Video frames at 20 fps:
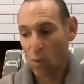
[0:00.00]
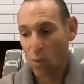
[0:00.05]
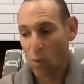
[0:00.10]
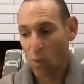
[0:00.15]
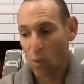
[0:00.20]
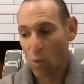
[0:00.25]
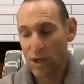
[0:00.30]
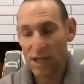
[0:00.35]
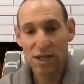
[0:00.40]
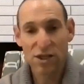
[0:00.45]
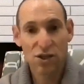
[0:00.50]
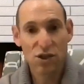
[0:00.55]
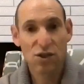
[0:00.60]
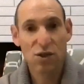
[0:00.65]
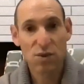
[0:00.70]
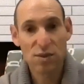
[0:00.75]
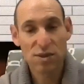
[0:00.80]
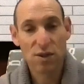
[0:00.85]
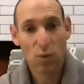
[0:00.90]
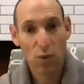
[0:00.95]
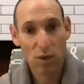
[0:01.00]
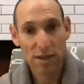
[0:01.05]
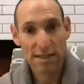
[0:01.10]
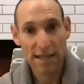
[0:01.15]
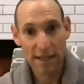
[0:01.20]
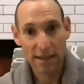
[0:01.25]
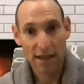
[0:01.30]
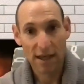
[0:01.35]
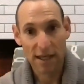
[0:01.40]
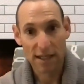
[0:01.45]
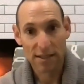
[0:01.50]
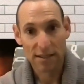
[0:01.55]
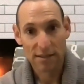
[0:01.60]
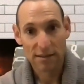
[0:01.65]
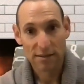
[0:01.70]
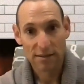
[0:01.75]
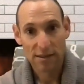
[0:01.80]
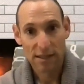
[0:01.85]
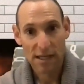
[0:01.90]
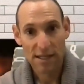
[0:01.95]
We could just use the word deadline.
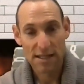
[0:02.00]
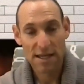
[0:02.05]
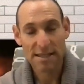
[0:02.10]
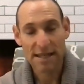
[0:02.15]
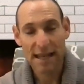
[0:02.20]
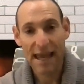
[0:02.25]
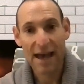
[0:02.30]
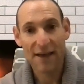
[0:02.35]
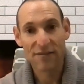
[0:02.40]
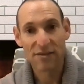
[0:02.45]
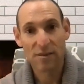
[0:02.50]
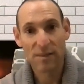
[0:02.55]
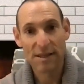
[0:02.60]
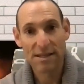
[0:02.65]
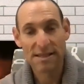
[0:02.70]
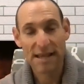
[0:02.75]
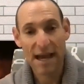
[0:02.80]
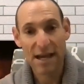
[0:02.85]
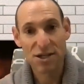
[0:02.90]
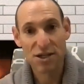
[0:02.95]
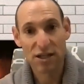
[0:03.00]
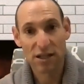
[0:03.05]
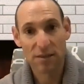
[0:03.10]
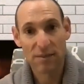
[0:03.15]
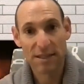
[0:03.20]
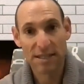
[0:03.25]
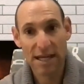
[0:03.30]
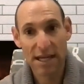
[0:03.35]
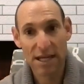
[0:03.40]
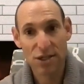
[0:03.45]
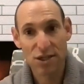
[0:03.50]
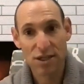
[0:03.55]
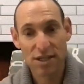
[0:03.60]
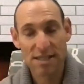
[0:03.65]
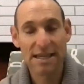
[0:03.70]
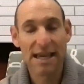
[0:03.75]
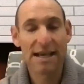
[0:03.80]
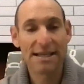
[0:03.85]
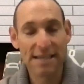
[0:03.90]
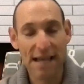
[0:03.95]
It doesn't have to be statute of limitations.
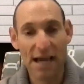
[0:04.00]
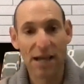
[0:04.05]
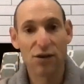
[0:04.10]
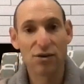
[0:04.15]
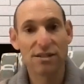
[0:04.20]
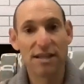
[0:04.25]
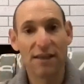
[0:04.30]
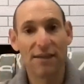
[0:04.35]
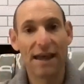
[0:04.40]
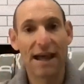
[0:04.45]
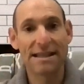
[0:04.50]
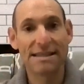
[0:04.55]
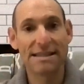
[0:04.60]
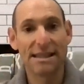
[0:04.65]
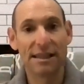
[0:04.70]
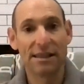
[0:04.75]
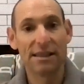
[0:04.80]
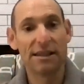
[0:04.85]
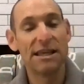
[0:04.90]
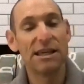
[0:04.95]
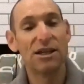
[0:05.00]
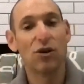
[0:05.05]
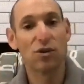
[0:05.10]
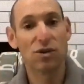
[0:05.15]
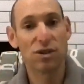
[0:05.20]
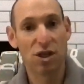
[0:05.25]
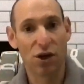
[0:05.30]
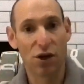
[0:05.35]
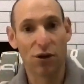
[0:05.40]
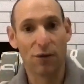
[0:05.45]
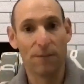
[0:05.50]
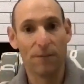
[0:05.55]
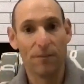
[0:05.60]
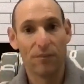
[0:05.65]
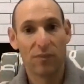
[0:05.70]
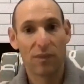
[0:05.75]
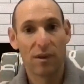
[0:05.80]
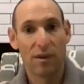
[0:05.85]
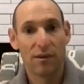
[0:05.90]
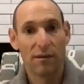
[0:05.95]
Yes, I understand that's the legal term,
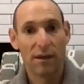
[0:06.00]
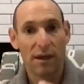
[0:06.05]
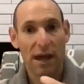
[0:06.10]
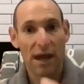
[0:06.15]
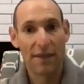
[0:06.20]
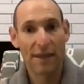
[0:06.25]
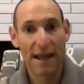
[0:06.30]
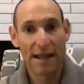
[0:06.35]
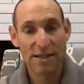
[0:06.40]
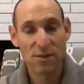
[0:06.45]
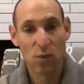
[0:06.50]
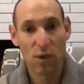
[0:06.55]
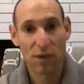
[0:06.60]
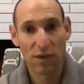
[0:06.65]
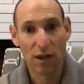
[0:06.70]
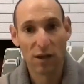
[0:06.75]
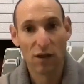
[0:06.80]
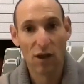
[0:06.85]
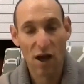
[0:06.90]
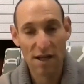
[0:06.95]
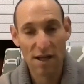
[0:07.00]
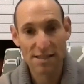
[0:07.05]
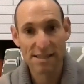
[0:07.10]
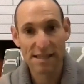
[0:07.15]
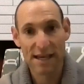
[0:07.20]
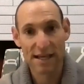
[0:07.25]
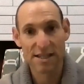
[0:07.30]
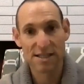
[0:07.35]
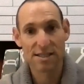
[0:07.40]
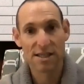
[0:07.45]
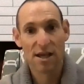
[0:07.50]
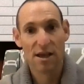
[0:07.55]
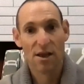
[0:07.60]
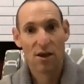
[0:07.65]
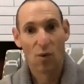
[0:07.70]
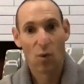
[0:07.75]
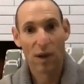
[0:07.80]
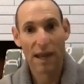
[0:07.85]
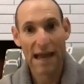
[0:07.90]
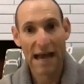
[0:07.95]
and that's what the law says
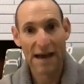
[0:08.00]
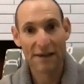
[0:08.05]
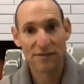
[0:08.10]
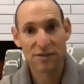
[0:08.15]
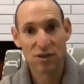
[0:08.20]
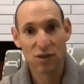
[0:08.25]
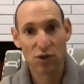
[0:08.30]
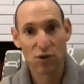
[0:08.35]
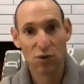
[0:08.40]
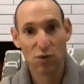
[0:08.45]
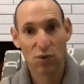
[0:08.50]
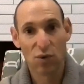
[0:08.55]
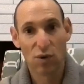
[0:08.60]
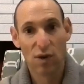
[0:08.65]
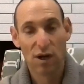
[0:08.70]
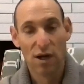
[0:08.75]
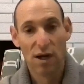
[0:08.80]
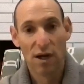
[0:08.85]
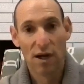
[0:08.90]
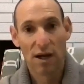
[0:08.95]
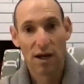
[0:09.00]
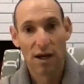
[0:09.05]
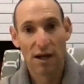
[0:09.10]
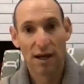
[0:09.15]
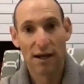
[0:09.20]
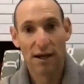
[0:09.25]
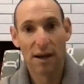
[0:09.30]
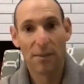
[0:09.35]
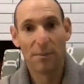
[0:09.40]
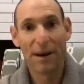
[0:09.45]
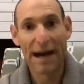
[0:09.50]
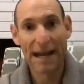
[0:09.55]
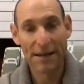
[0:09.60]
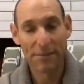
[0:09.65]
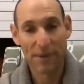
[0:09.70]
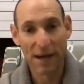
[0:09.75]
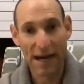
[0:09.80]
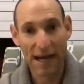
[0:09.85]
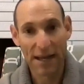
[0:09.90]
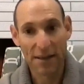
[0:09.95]
we have to abide
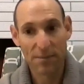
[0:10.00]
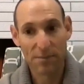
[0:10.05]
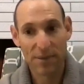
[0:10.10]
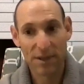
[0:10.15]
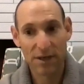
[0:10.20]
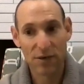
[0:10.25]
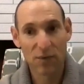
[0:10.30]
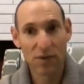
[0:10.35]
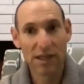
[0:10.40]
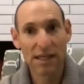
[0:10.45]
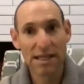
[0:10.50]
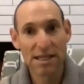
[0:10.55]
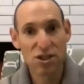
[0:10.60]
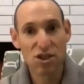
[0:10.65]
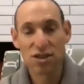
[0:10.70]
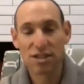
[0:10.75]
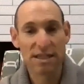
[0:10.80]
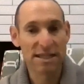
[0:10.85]
by, but it really is just a